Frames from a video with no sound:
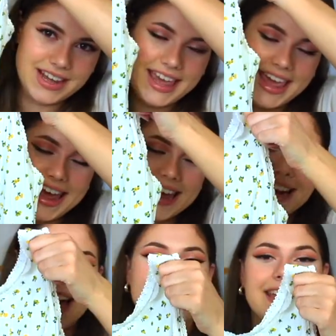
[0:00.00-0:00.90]
and
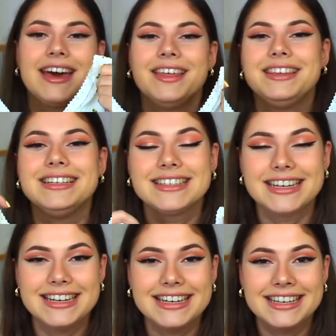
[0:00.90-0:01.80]
I got this
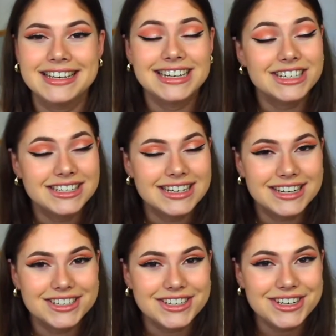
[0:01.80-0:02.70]
in the kids
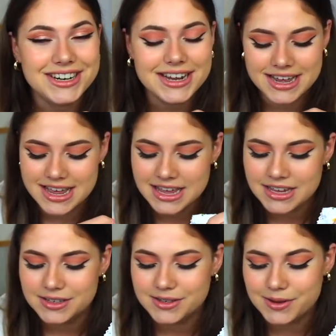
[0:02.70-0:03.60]
section.
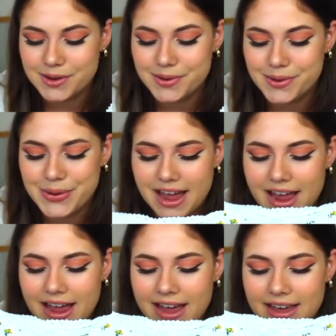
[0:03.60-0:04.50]
So
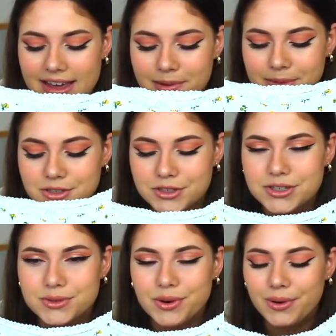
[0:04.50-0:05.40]
I was
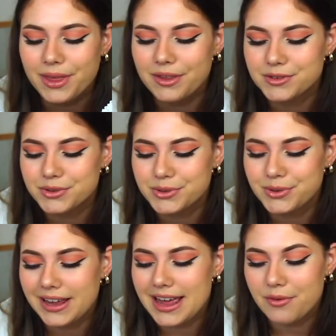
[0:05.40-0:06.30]
just scrolling through
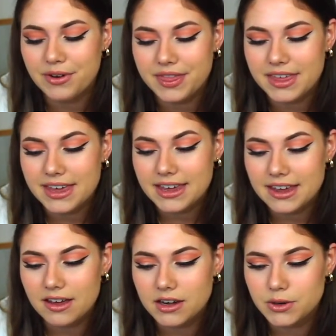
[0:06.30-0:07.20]
everything
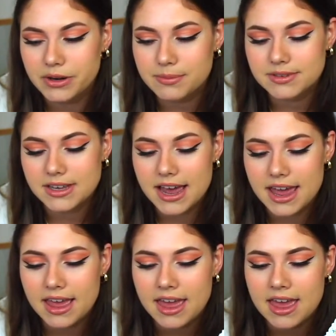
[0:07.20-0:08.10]
on the website,
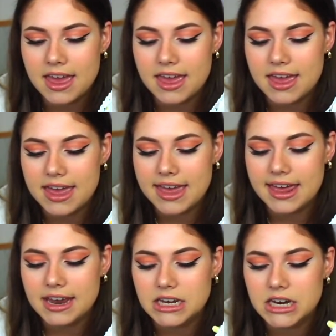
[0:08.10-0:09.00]

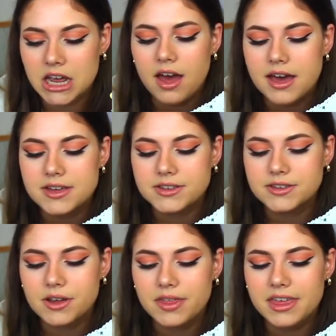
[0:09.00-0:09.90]
and I
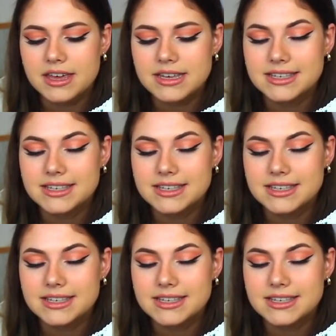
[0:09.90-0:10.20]
saw this